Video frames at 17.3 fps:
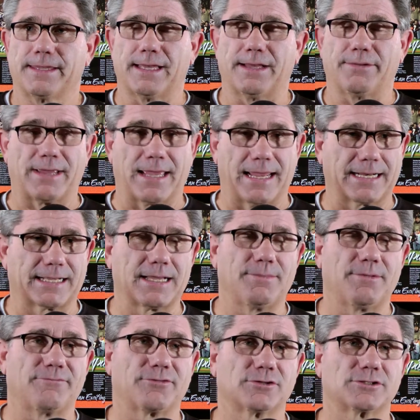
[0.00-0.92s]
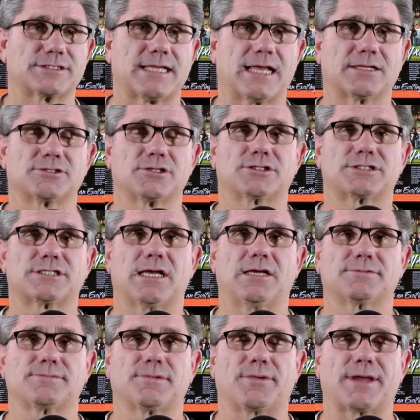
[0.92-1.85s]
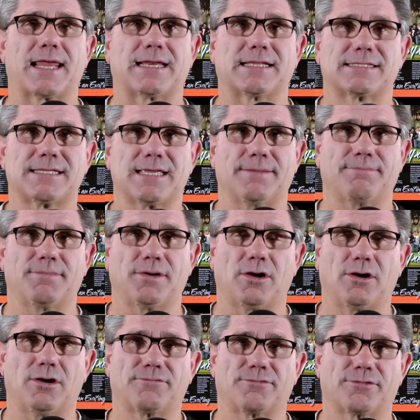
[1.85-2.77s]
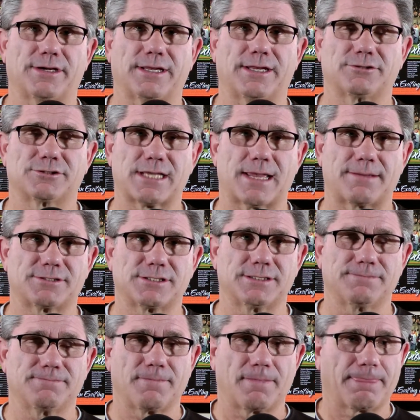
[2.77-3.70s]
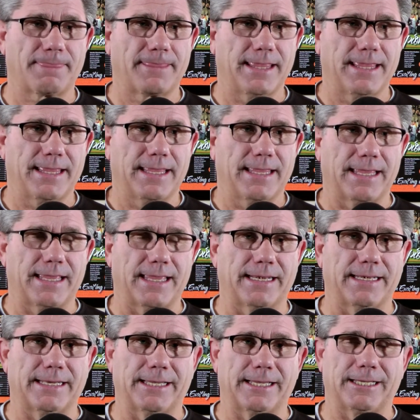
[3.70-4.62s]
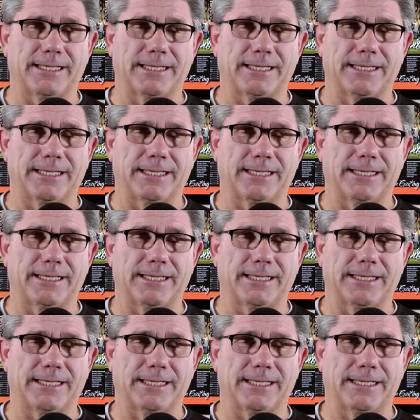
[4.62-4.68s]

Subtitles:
We had a couple first downs ourselves, but we had a tip ball for an interception, and